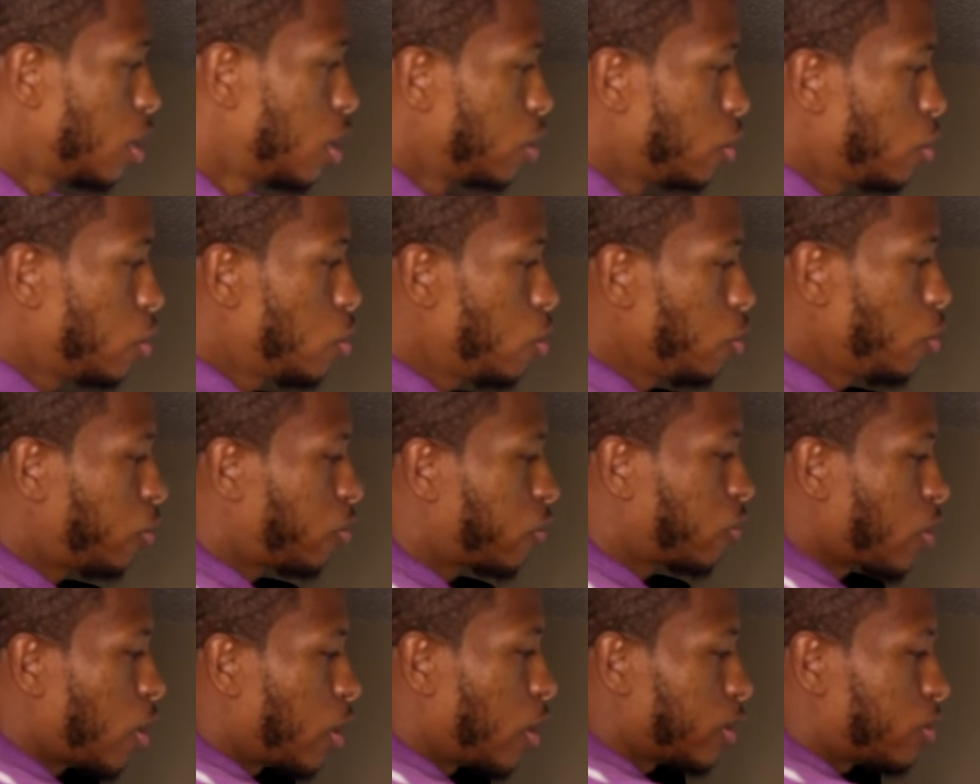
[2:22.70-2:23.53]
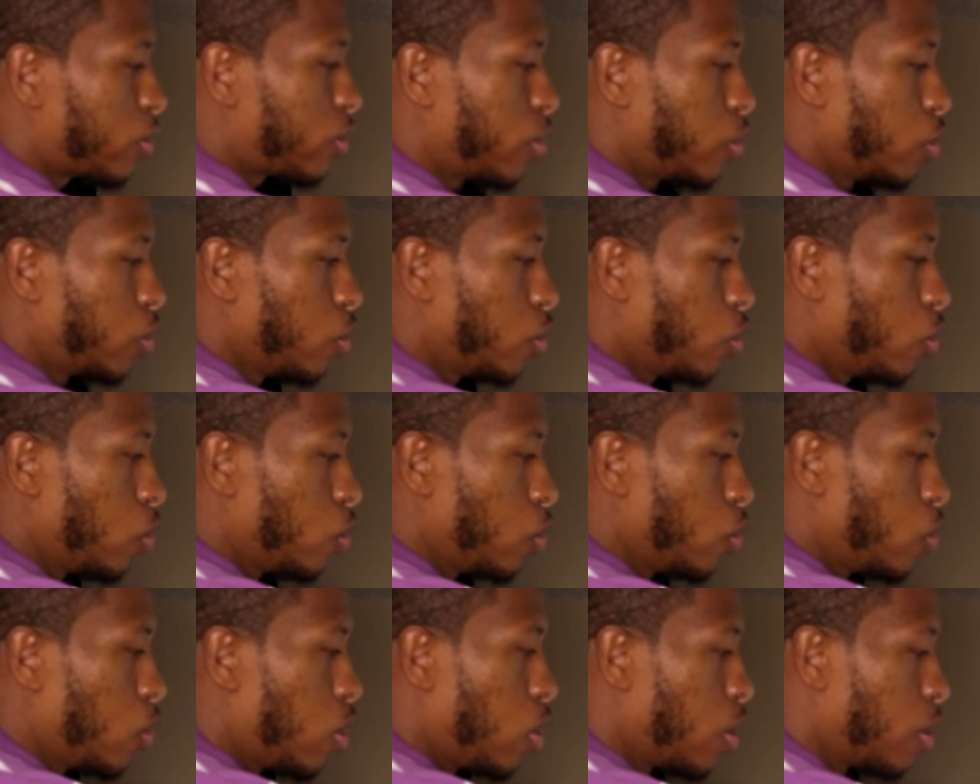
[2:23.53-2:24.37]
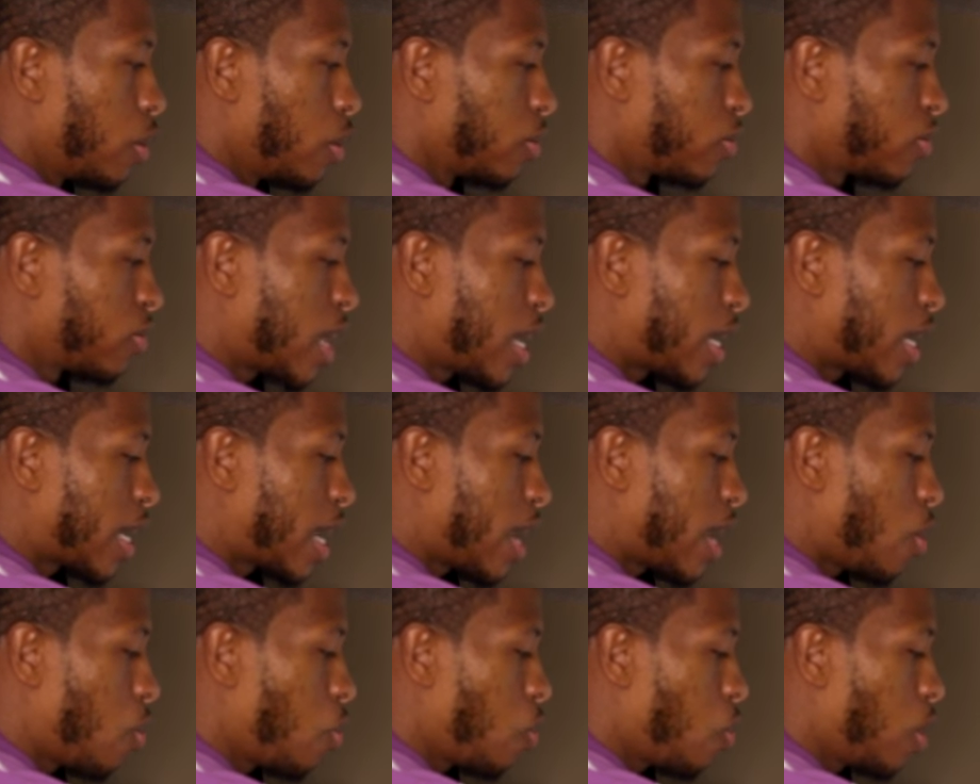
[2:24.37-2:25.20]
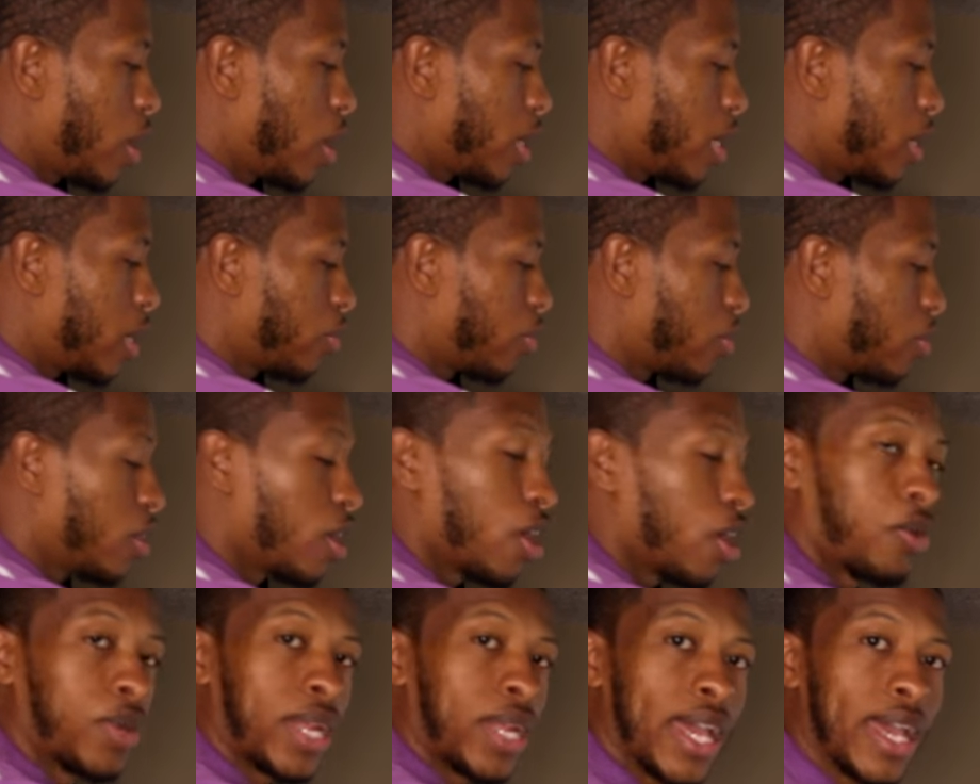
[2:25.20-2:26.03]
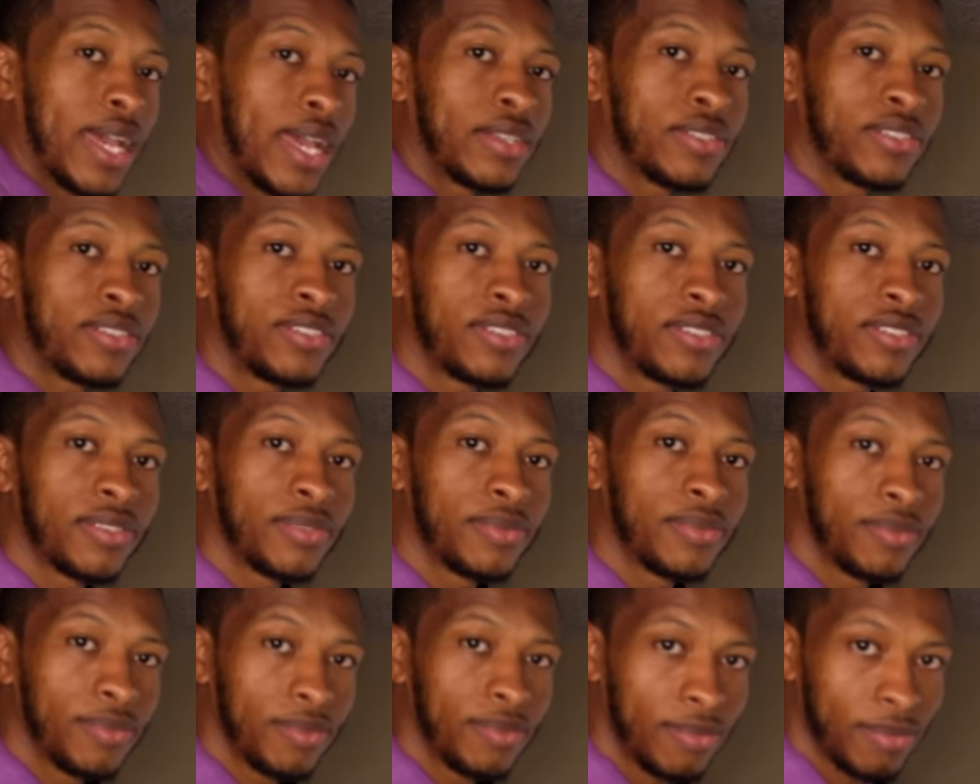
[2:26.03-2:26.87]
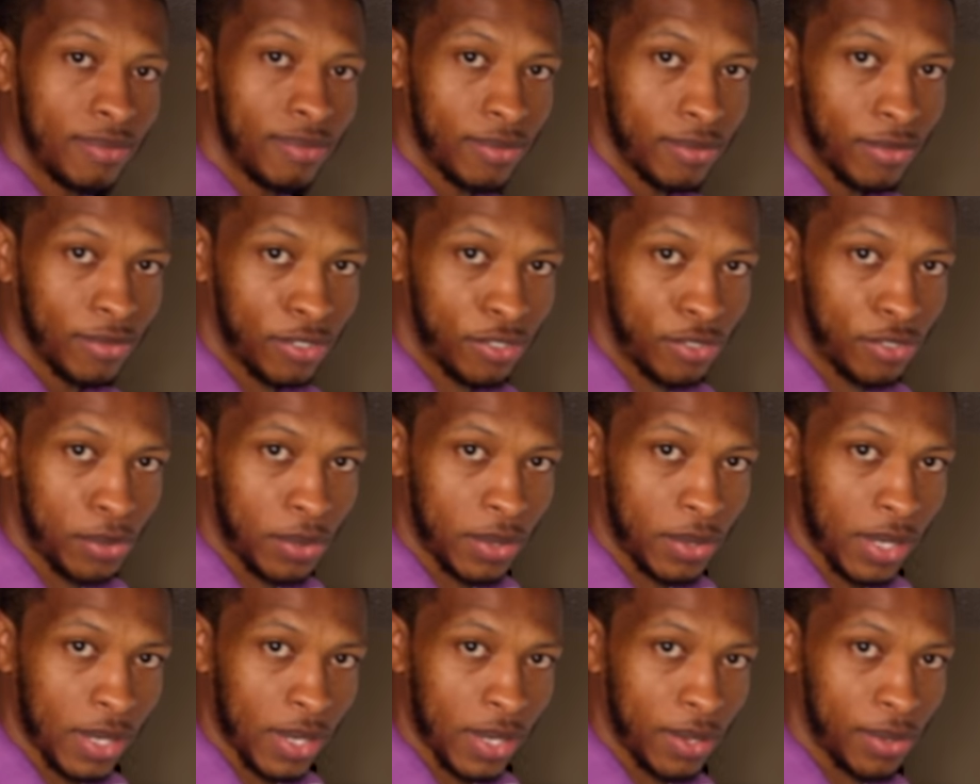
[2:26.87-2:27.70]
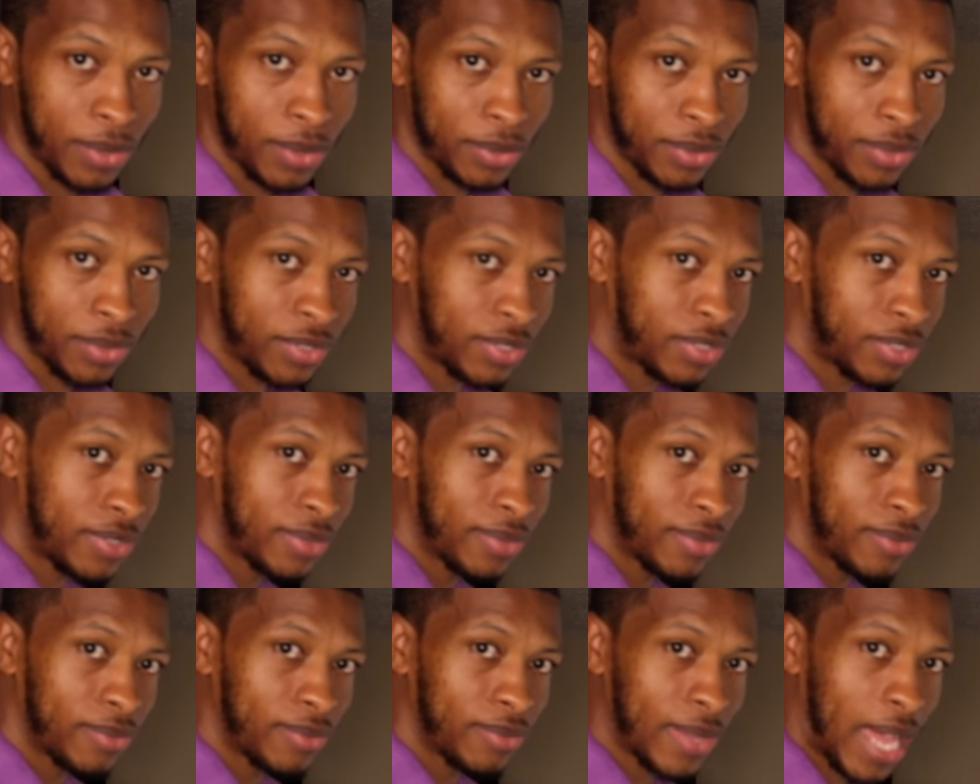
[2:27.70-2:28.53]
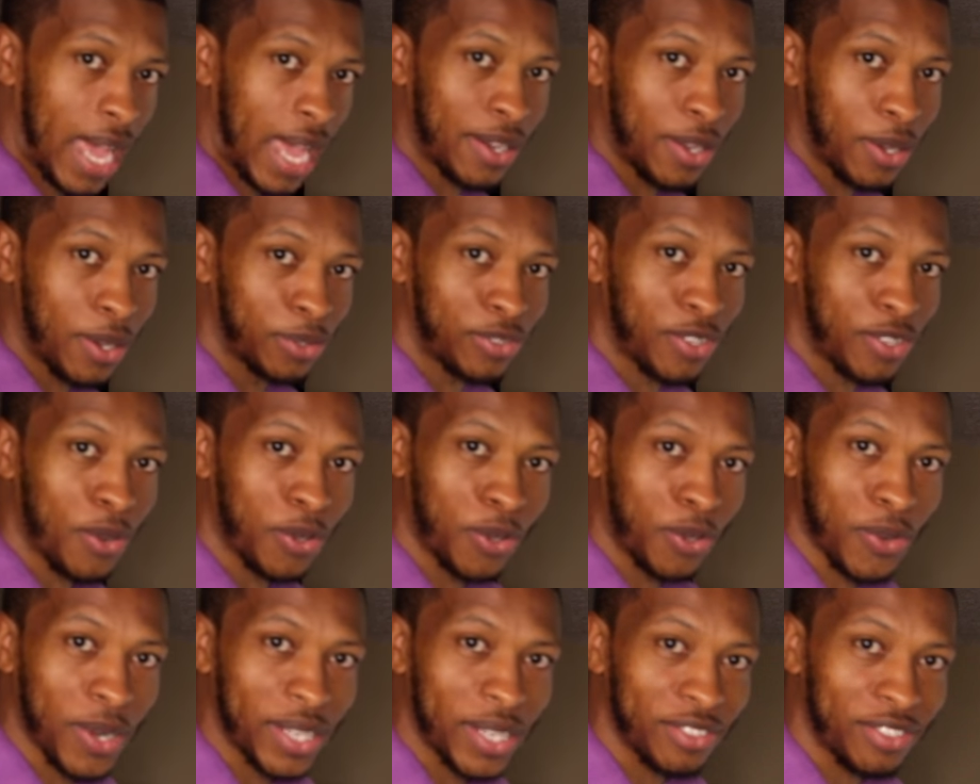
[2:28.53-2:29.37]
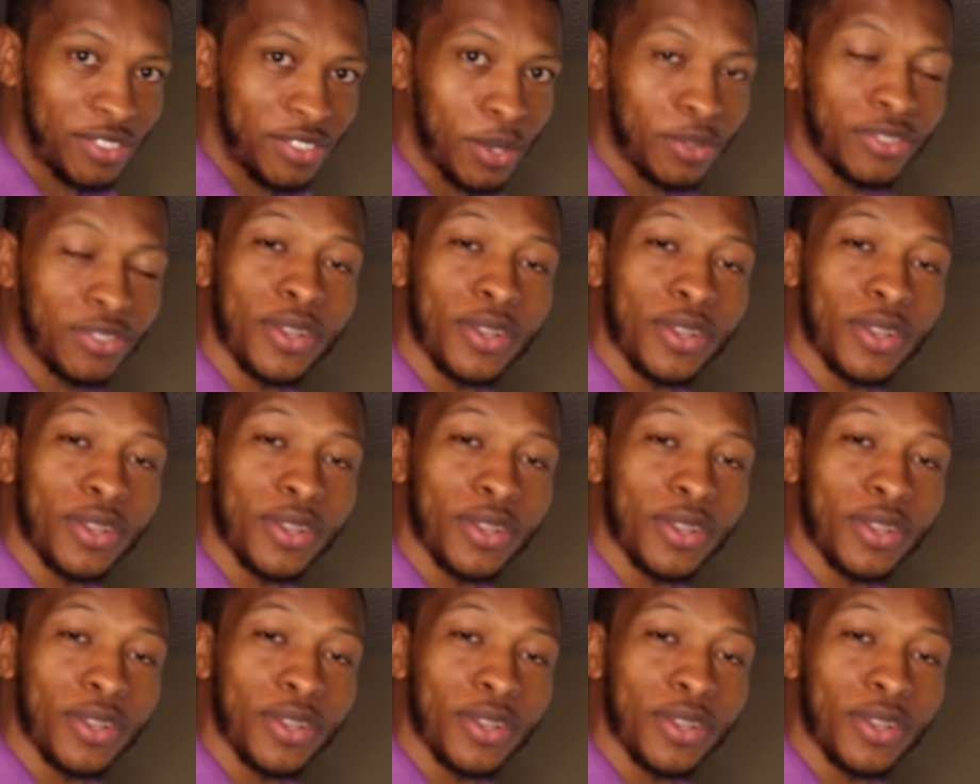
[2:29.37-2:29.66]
you start to take out what is known as student loans. I know, don't cringe. Don't